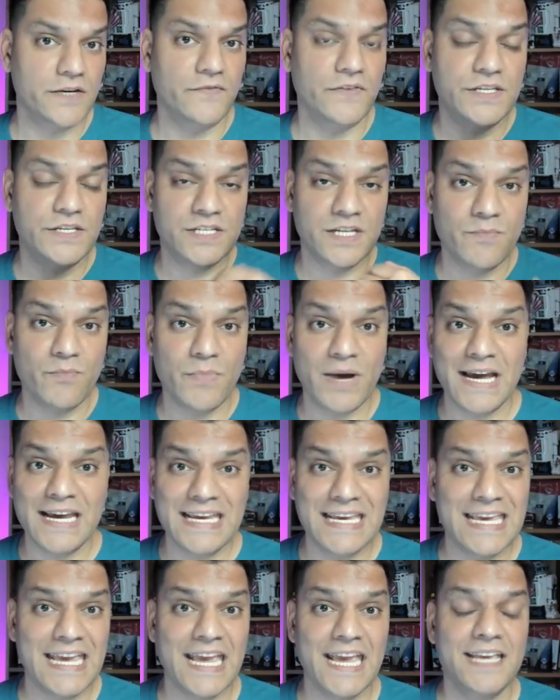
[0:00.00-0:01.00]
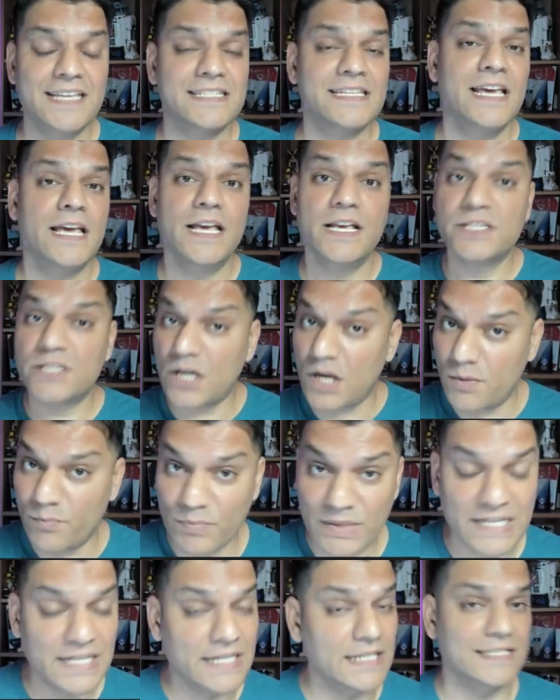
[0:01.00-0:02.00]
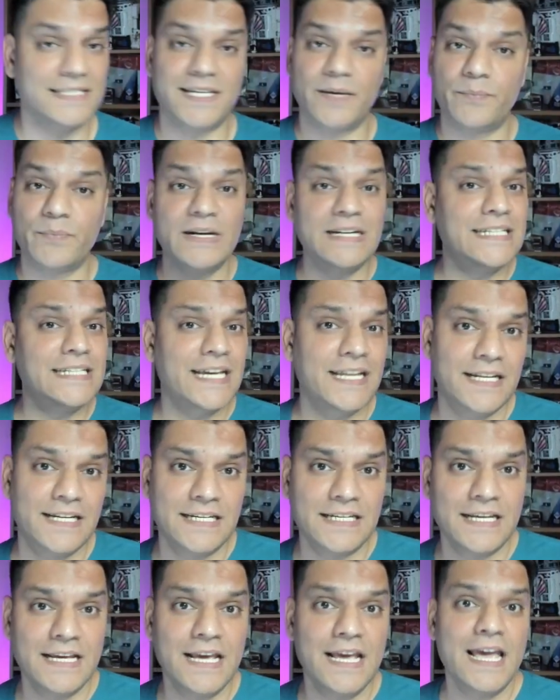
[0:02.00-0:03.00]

which in my case is a completely separate tenant,